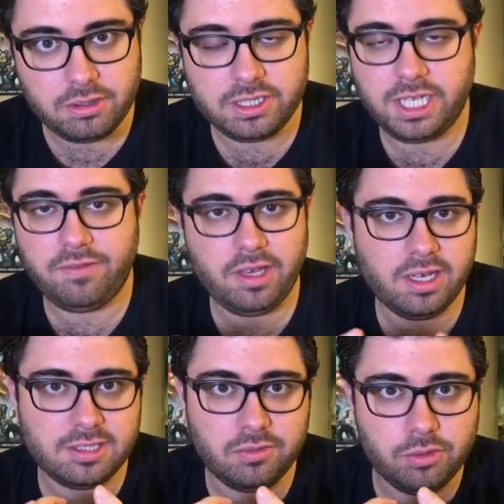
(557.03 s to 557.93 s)
see if he
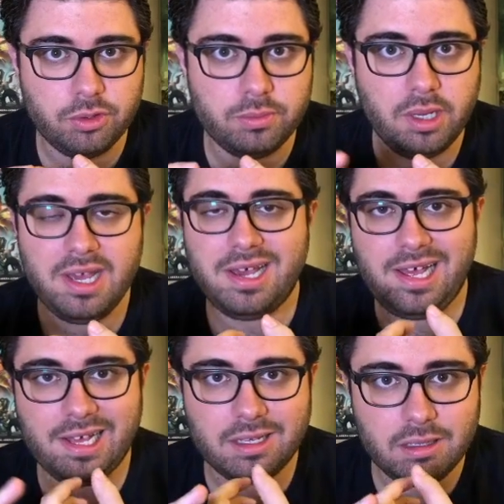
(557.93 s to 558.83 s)
has a room,
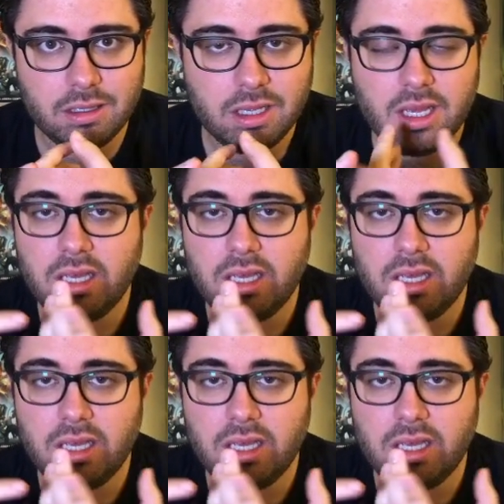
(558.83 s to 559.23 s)
haggle.